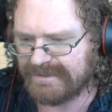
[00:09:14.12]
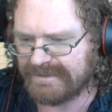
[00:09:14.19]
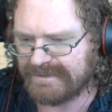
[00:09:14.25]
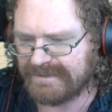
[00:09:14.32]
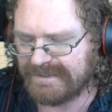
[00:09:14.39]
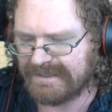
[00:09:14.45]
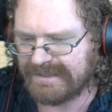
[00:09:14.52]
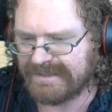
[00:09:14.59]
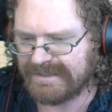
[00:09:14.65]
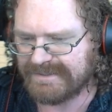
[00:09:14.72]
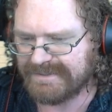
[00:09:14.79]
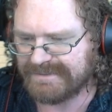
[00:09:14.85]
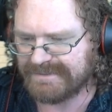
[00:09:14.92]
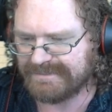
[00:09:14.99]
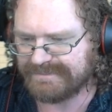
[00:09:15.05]

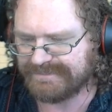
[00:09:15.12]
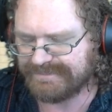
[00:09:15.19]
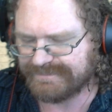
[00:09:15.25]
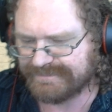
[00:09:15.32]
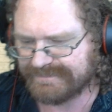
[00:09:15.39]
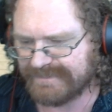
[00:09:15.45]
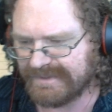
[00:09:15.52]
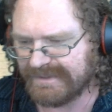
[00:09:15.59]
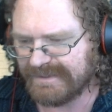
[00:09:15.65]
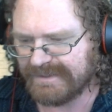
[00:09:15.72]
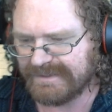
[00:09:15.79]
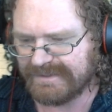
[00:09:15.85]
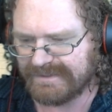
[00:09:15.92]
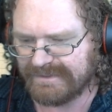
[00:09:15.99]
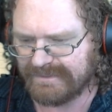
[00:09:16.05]
gas.
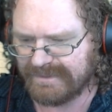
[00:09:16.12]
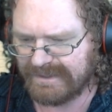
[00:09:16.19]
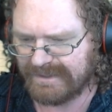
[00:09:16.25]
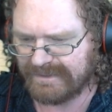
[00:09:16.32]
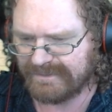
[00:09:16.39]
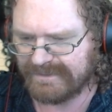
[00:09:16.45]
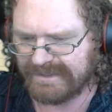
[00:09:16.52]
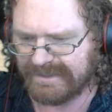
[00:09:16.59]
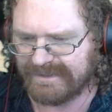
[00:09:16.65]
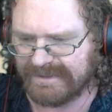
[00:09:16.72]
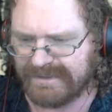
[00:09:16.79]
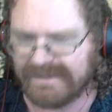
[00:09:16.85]
Okay, great.